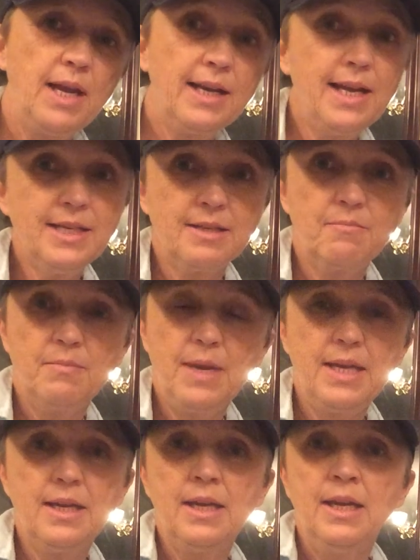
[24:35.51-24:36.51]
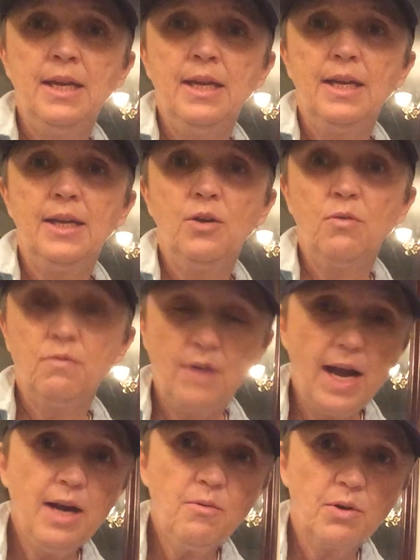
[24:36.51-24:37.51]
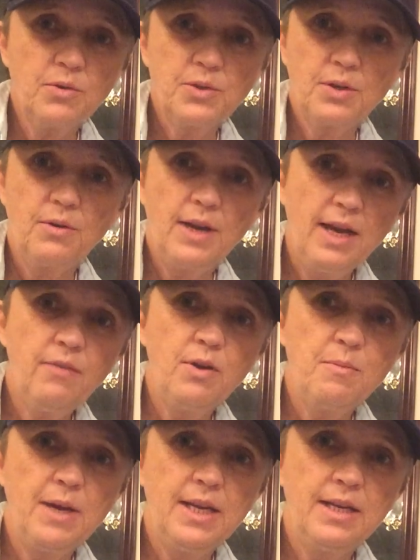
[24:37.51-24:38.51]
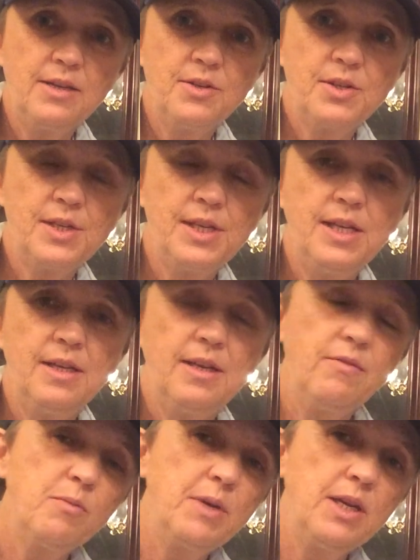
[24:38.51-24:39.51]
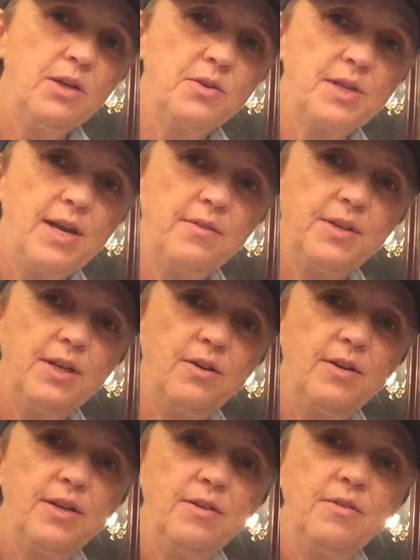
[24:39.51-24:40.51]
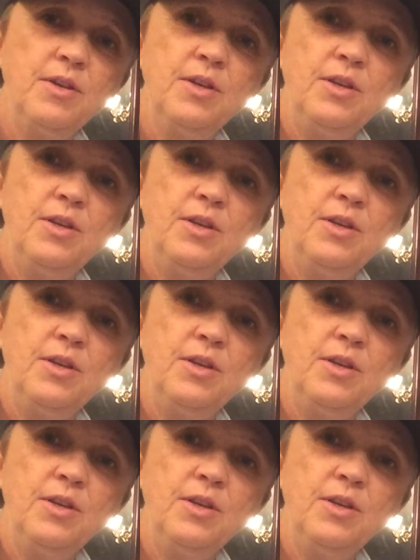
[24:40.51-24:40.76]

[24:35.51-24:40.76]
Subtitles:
I'd like to make it go viral so everybody can see, and everybody goes out there and,